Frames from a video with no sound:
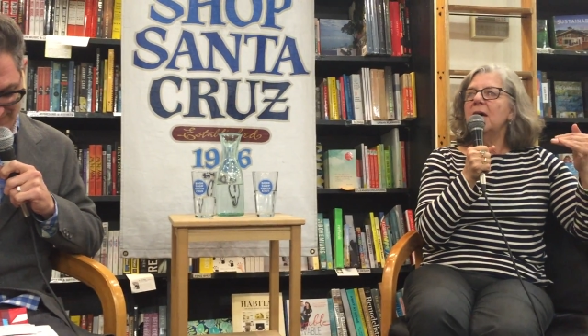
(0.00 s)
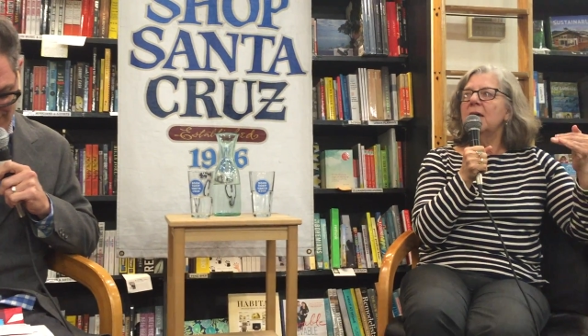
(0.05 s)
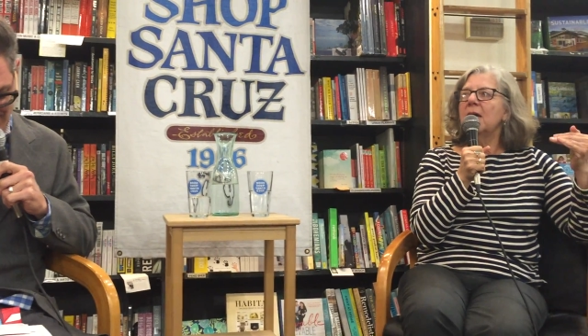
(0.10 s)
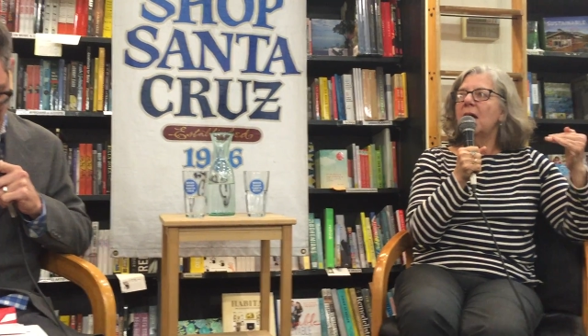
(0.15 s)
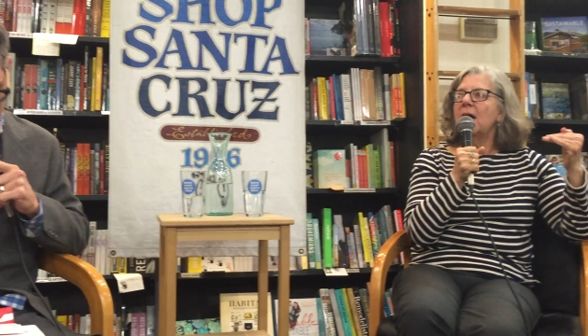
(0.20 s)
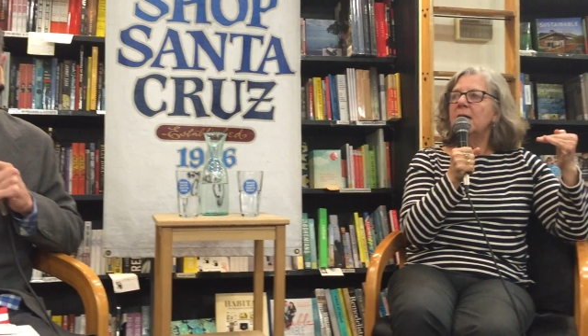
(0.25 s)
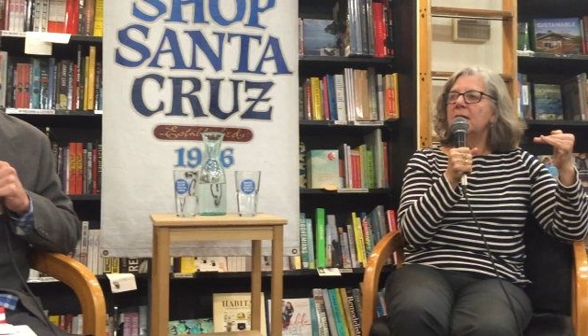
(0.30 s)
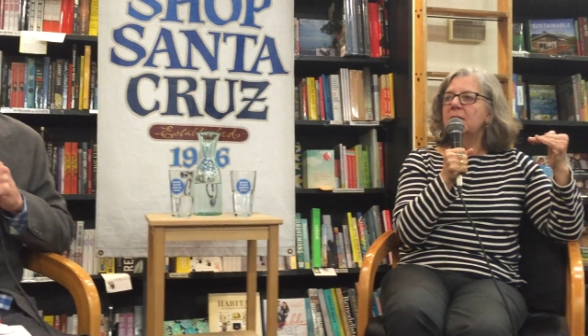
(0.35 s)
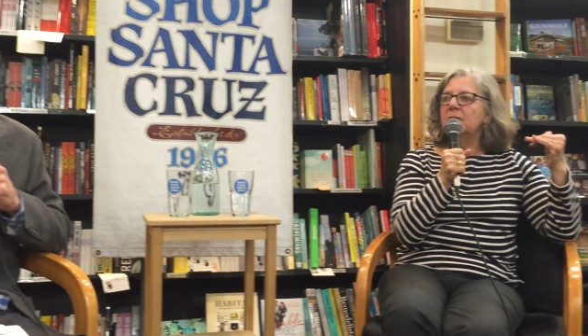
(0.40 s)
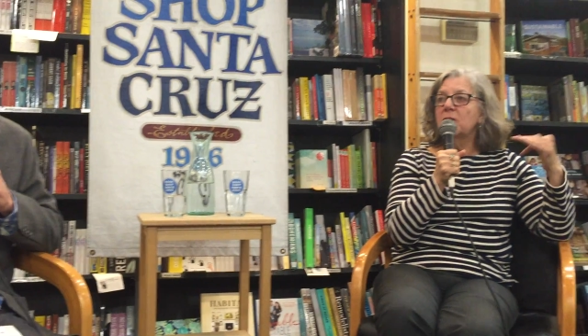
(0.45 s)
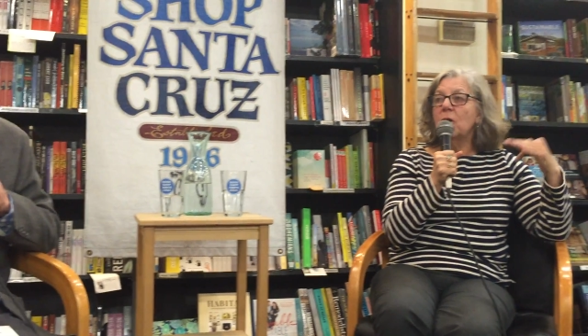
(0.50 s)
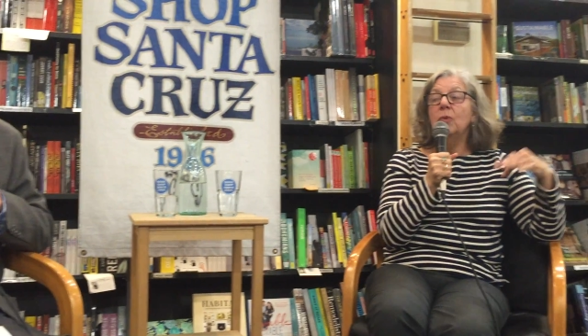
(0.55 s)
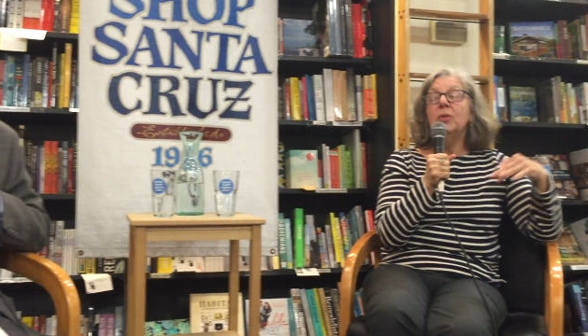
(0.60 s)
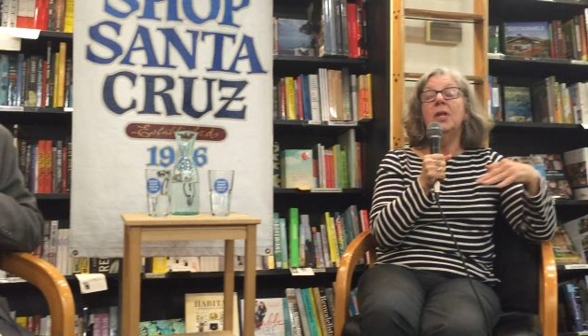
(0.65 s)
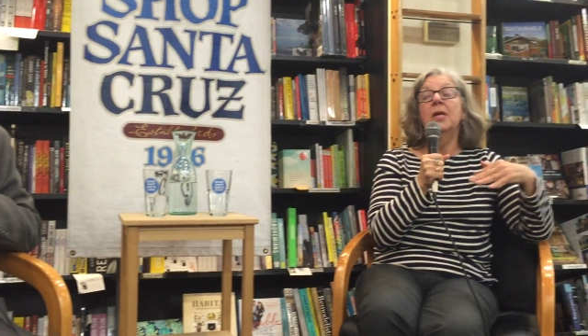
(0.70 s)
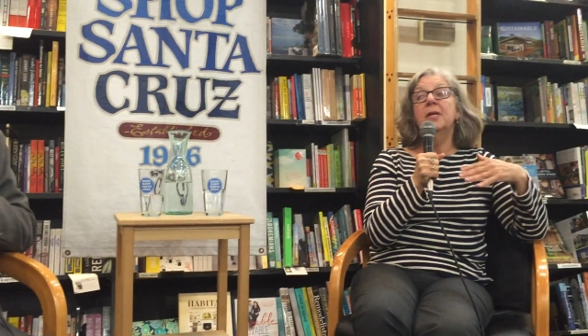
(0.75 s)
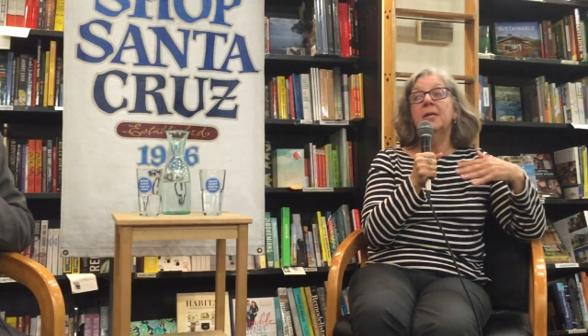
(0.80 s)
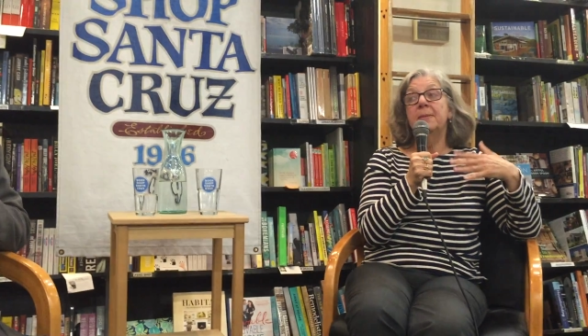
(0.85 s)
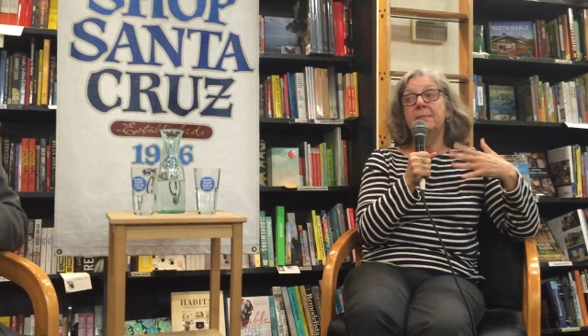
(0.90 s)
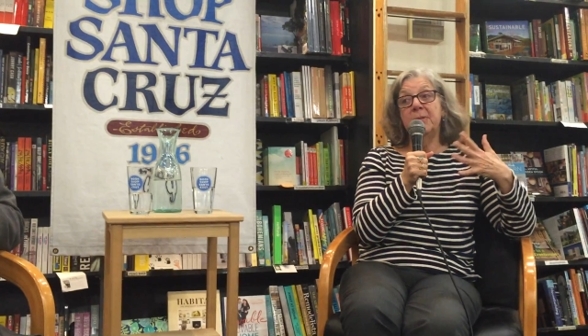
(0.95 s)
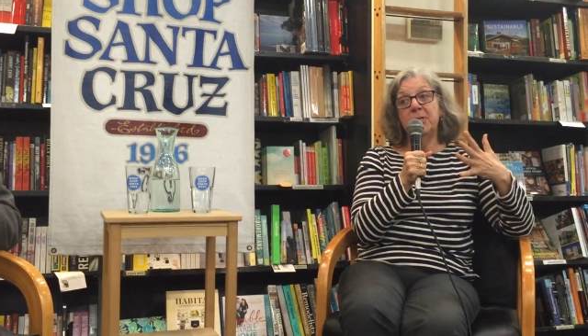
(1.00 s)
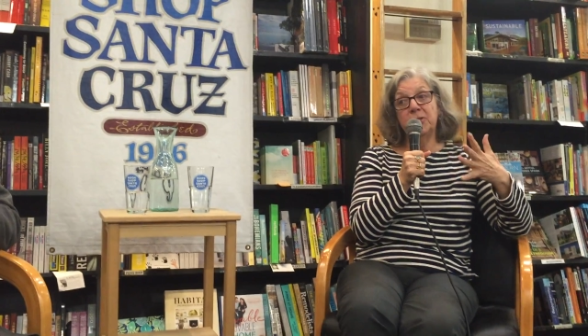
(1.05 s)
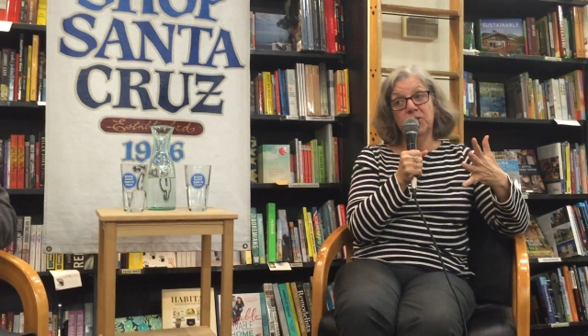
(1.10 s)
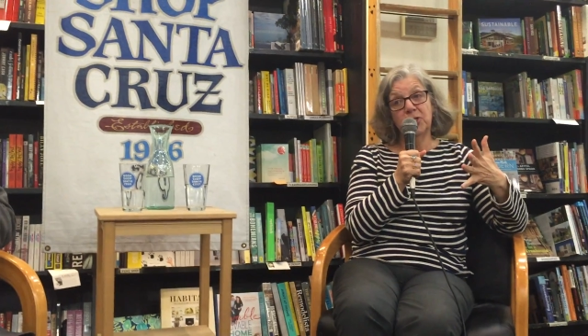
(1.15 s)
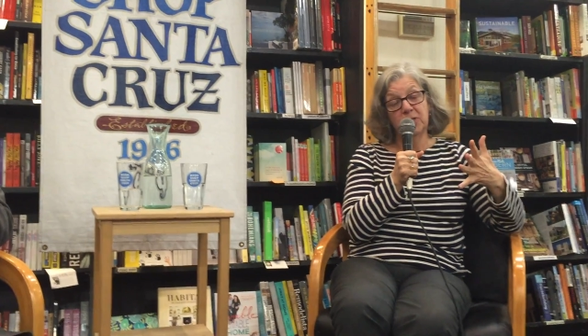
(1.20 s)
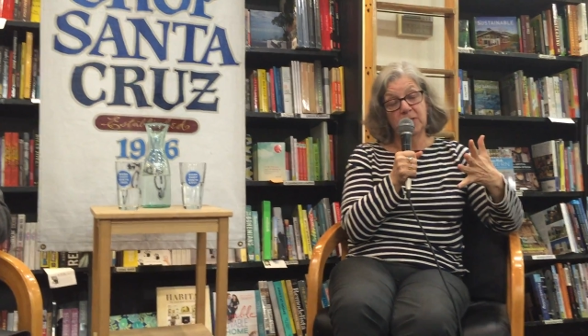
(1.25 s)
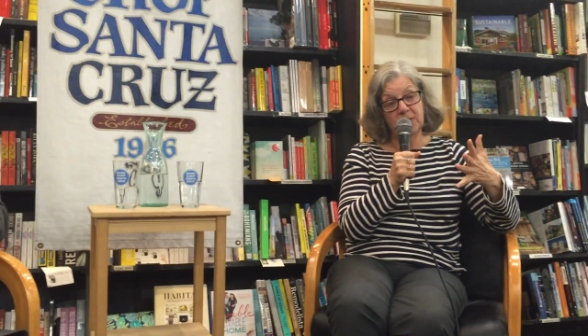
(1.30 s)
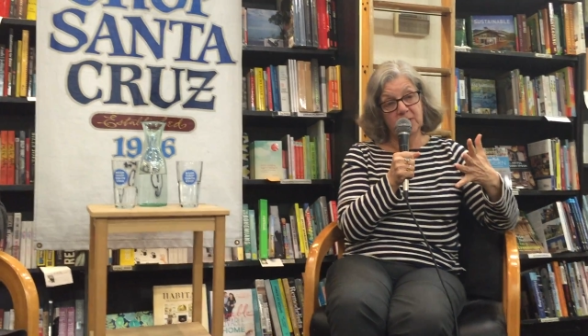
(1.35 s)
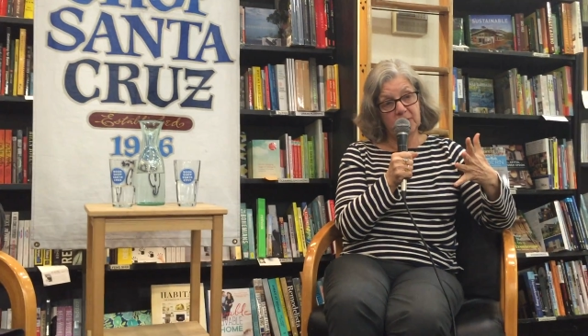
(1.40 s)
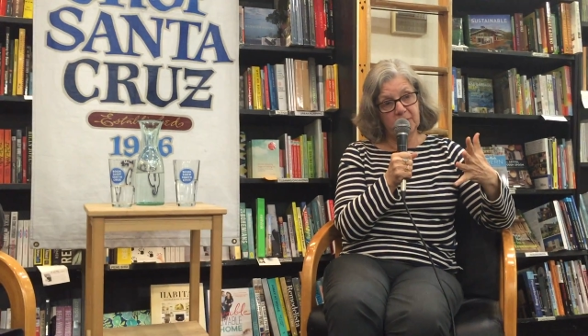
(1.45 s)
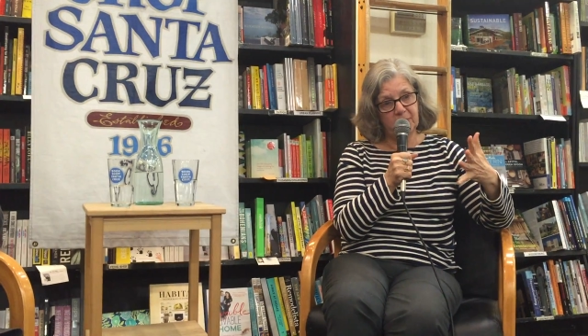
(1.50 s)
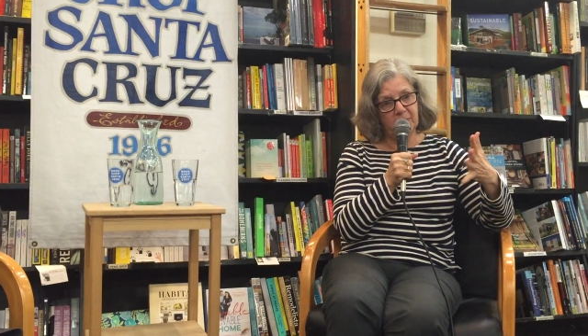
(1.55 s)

I, I don't like commissions